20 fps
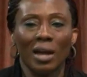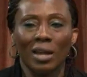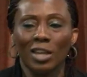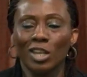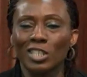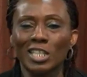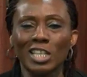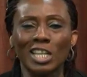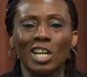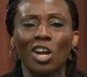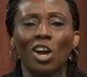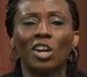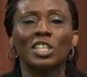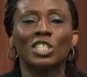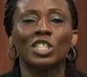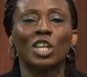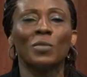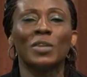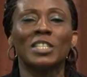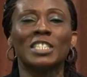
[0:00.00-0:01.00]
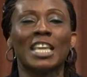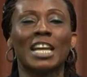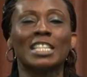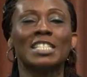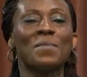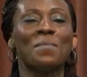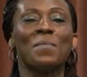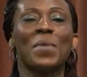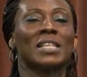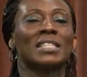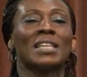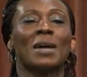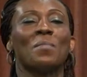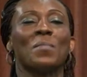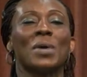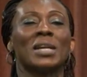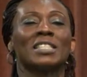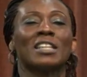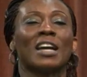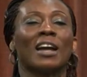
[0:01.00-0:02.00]
You see, God is always getting better and
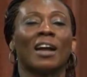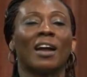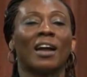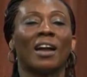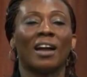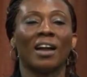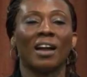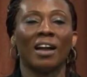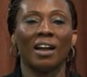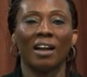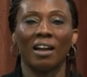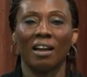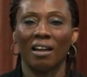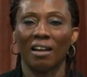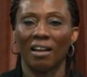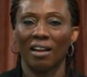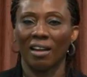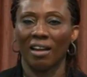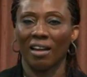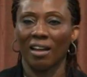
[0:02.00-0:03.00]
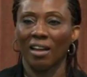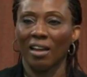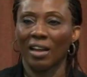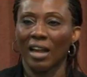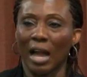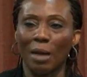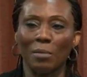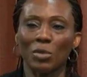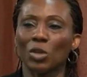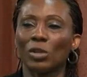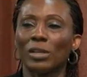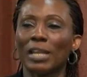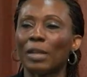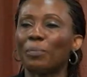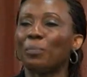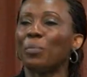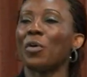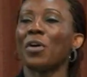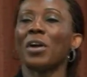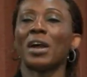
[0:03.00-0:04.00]
better. Amen. I mean, you
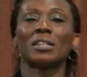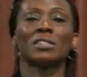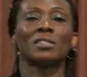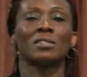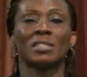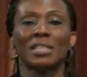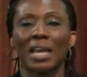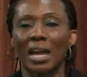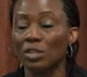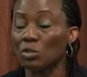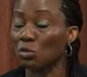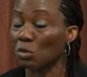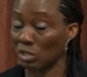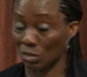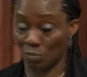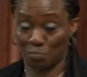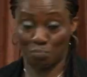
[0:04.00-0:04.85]
led prayer today and it was